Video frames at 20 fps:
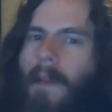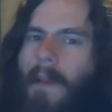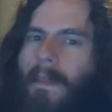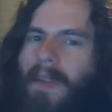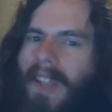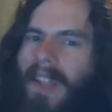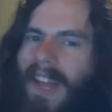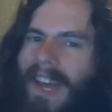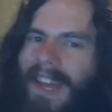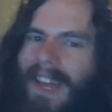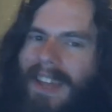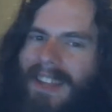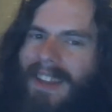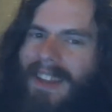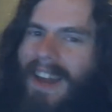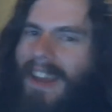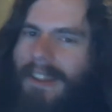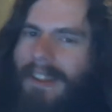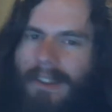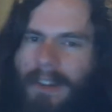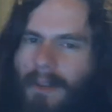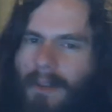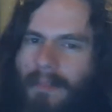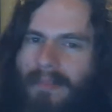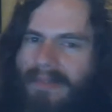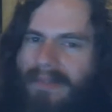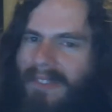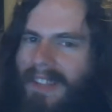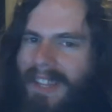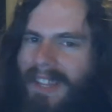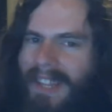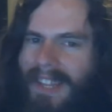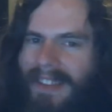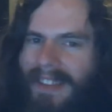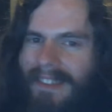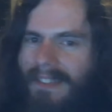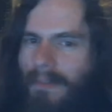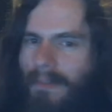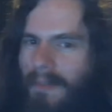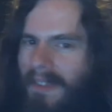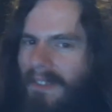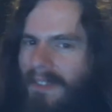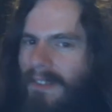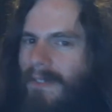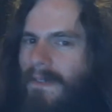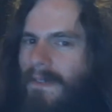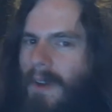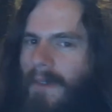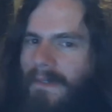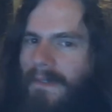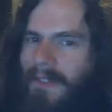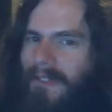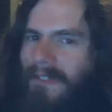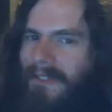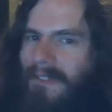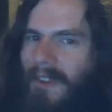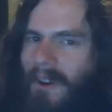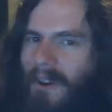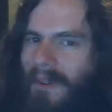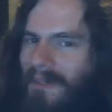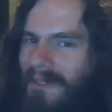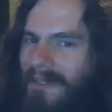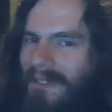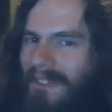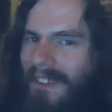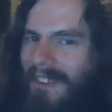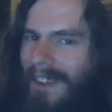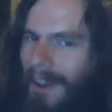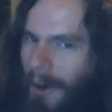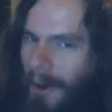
but like either completely dismissive of the Stones